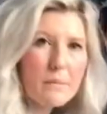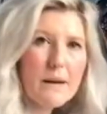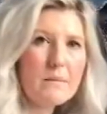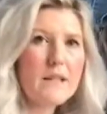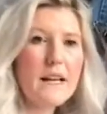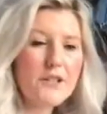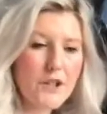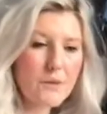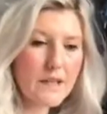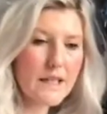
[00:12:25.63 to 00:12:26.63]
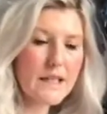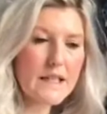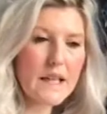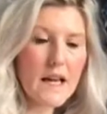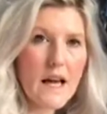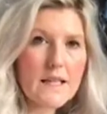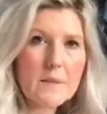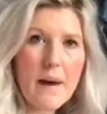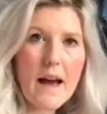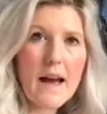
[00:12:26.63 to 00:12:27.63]
perhaps I do need
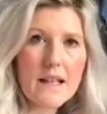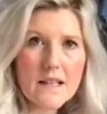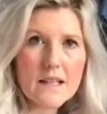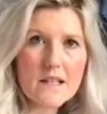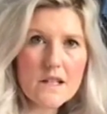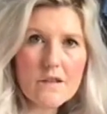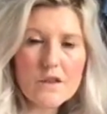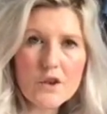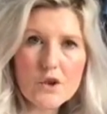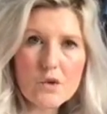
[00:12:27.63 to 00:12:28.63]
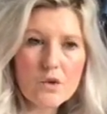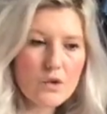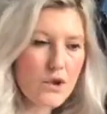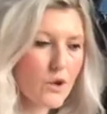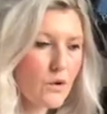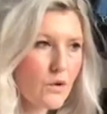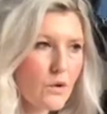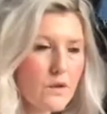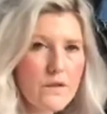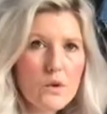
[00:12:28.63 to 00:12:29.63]
spare hands for George
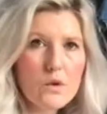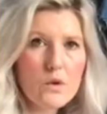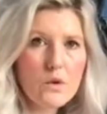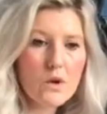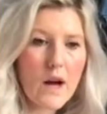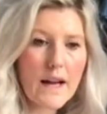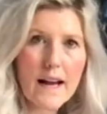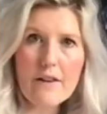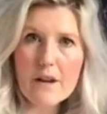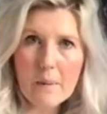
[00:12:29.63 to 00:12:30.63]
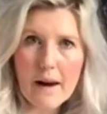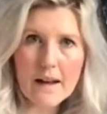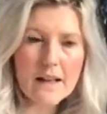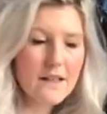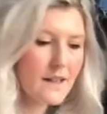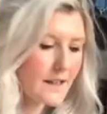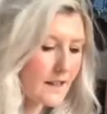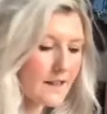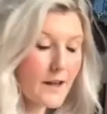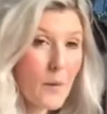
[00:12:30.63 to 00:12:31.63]
or for a carrier bag,
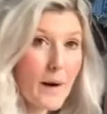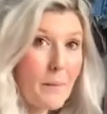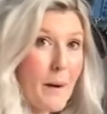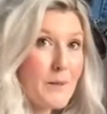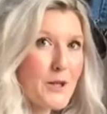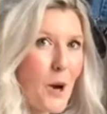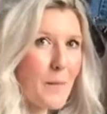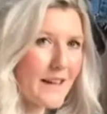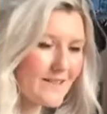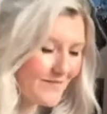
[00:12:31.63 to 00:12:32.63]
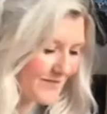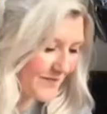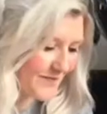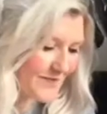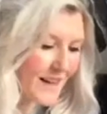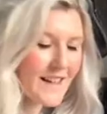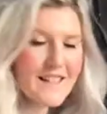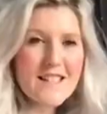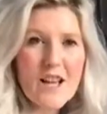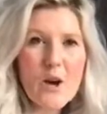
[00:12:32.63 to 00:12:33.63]
you know, when I'm perhaps shopping.
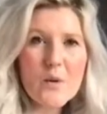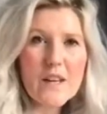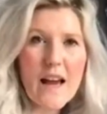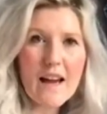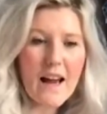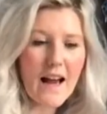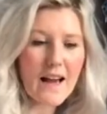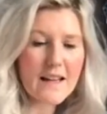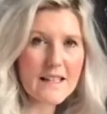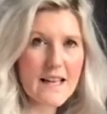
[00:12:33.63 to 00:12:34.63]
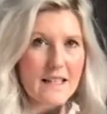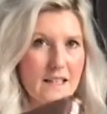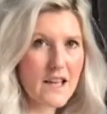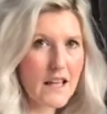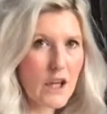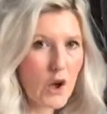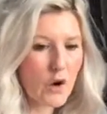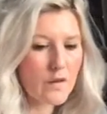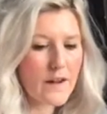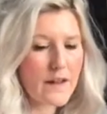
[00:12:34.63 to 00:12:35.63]
So yeah, I tend to
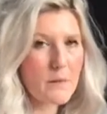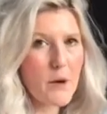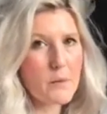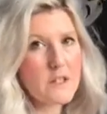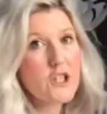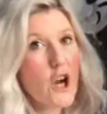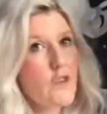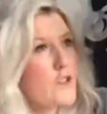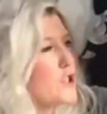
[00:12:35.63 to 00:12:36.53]
love at the moment over the